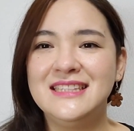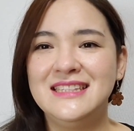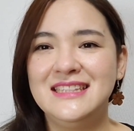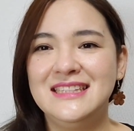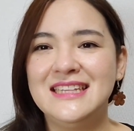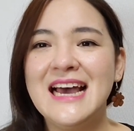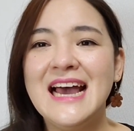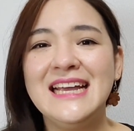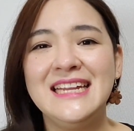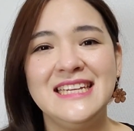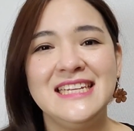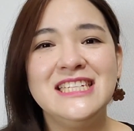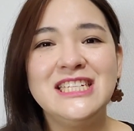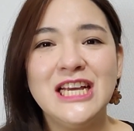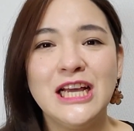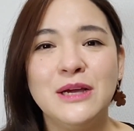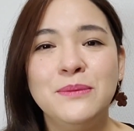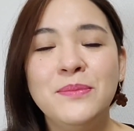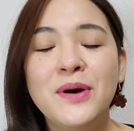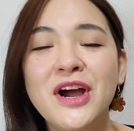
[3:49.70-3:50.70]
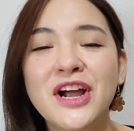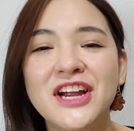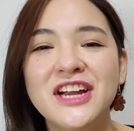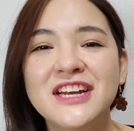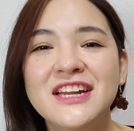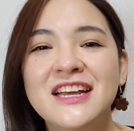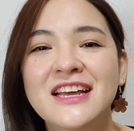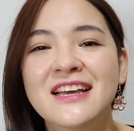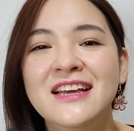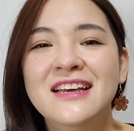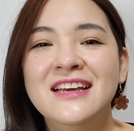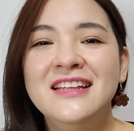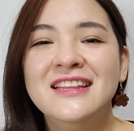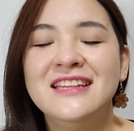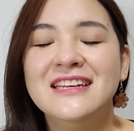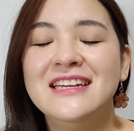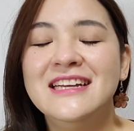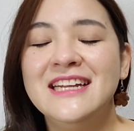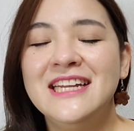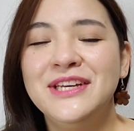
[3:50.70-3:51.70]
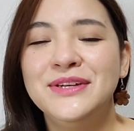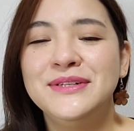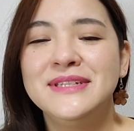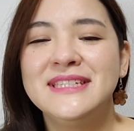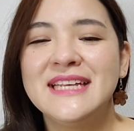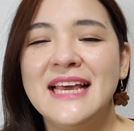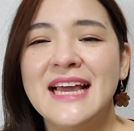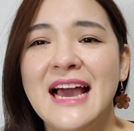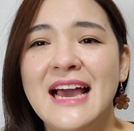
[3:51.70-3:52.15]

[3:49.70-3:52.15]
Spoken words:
ID check part. The lady was like,